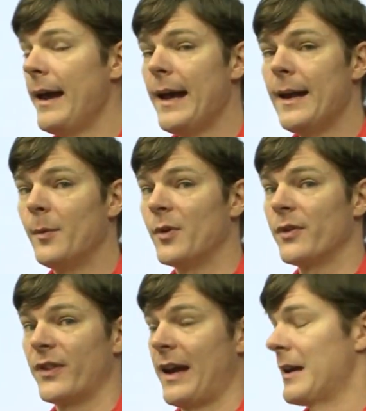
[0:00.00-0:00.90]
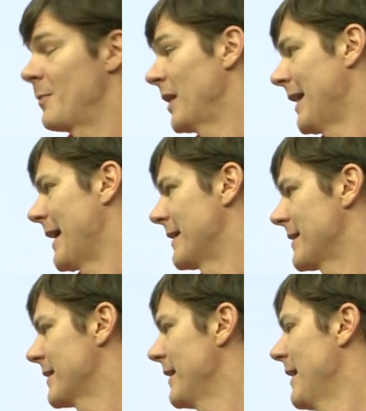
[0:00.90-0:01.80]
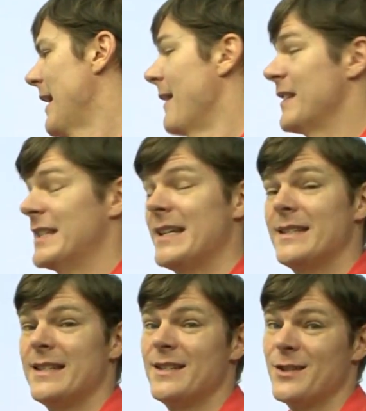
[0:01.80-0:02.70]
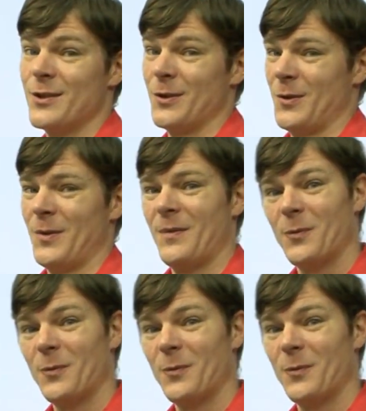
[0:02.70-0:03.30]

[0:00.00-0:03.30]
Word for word: Animals and plants have senses too.